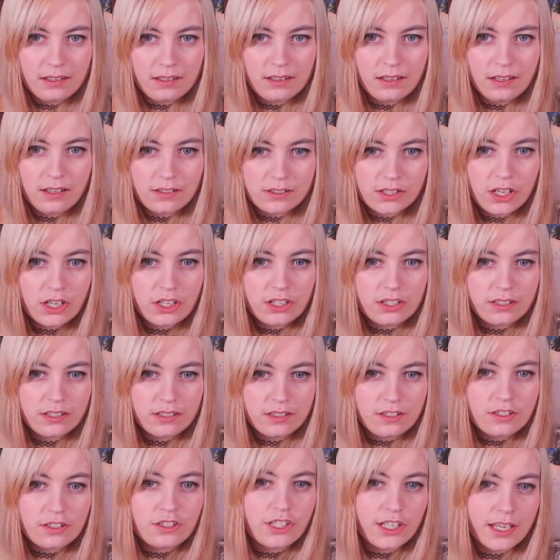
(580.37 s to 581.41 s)
so
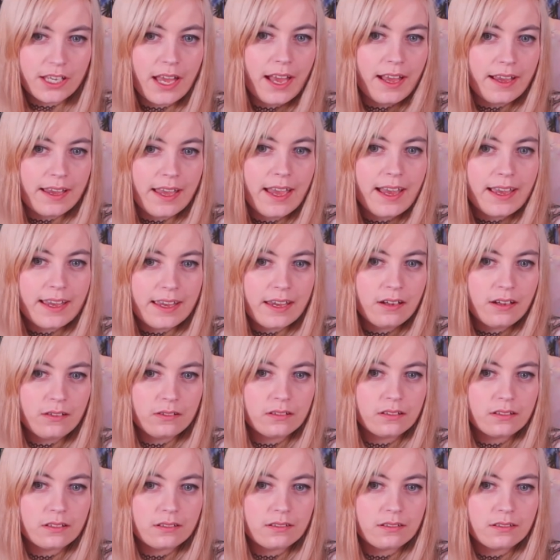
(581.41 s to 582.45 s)
she can get killed.